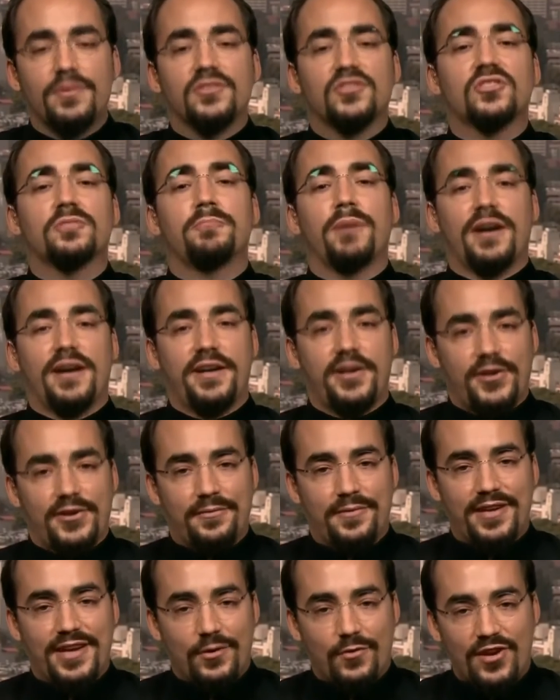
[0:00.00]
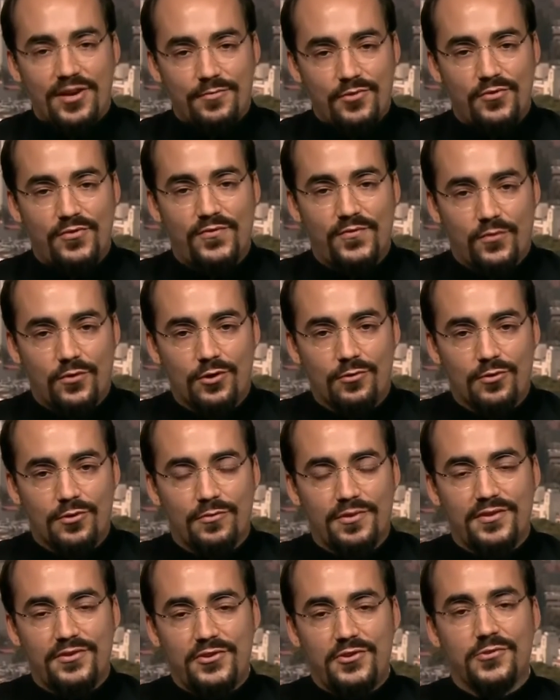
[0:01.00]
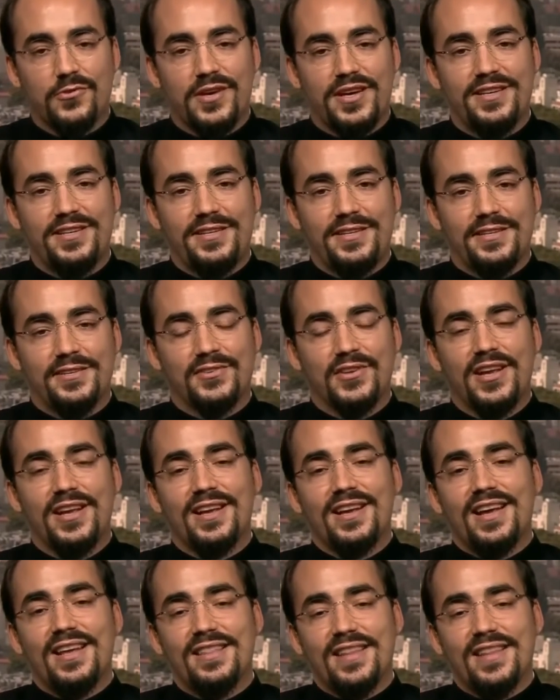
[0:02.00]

I'm inspired and I want to move forward with new ideas.